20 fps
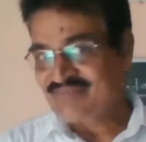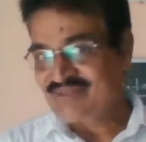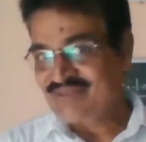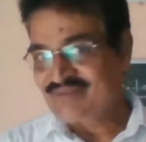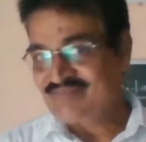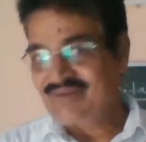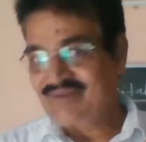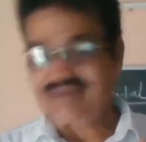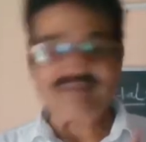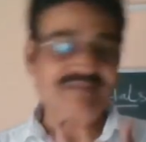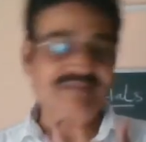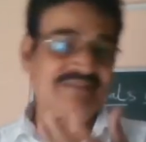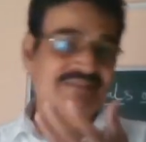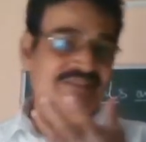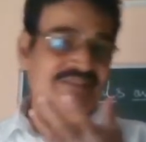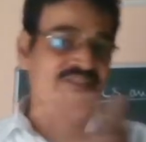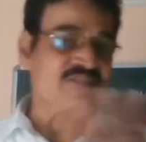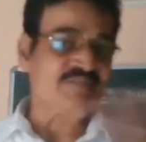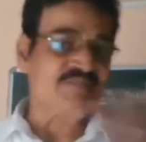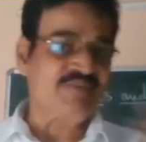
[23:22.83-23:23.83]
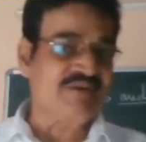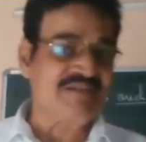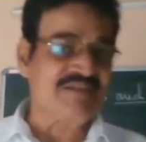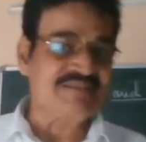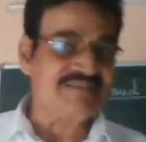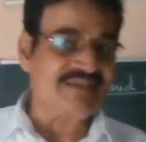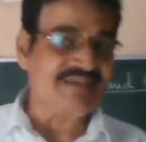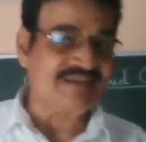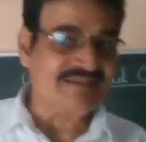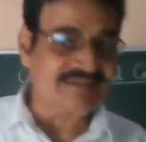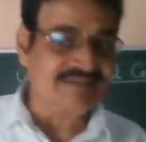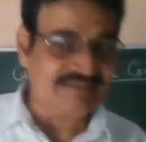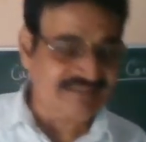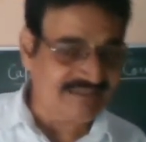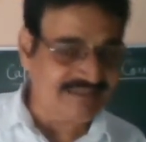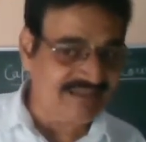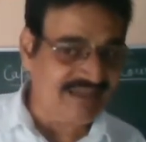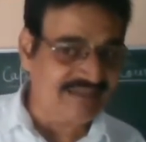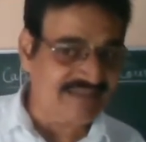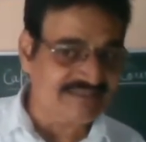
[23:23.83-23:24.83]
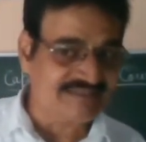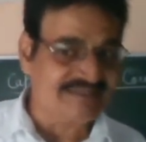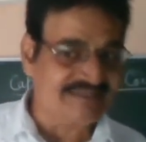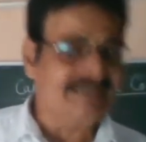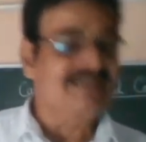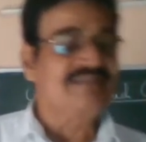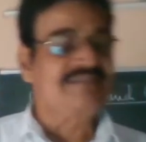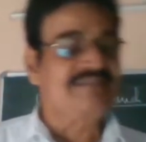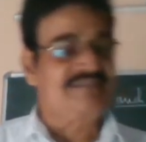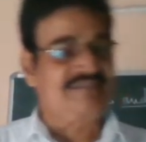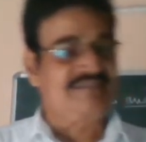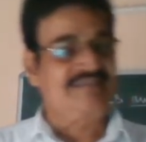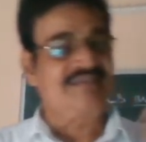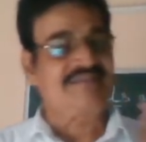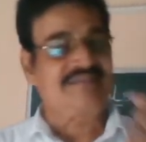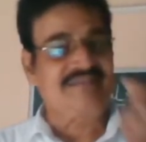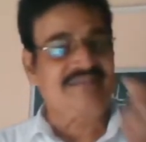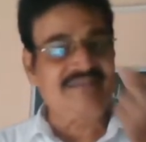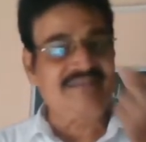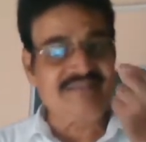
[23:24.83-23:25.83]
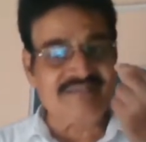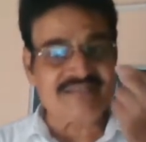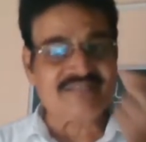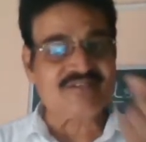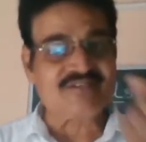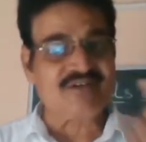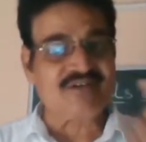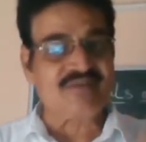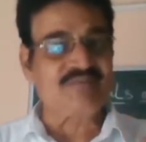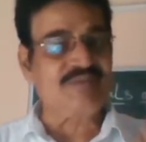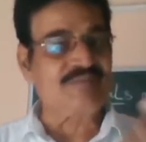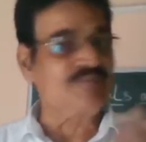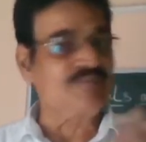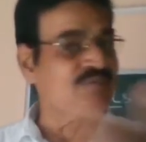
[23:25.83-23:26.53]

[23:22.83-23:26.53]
But these pearls are nothing else. The tears of the